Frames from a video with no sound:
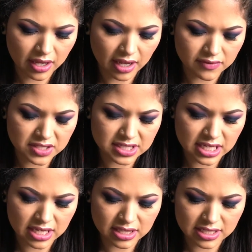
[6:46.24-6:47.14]
I have to
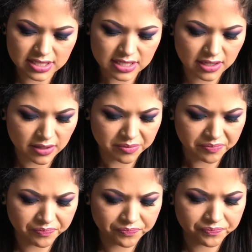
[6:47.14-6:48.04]
say this, um,
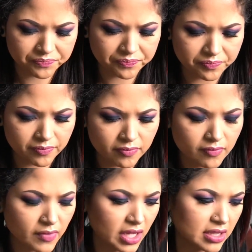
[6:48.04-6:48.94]

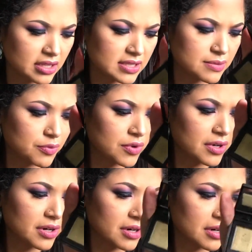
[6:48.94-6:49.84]
this
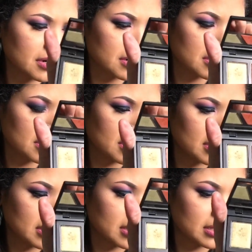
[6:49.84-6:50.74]
more
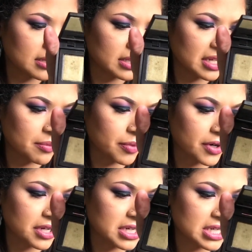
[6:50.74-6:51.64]
like
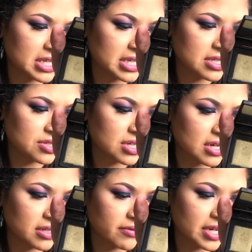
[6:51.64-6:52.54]
burgundy-ish
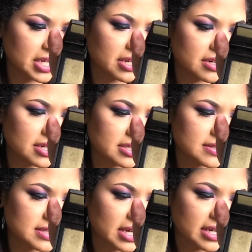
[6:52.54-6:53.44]
color right here
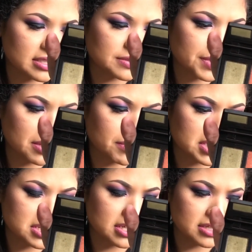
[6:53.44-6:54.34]
is not as
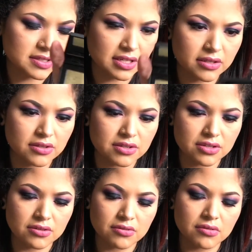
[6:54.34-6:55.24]
pigmented as the other
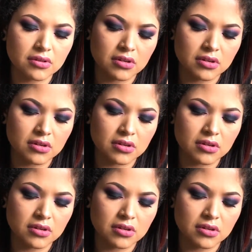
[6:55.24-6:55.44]
two.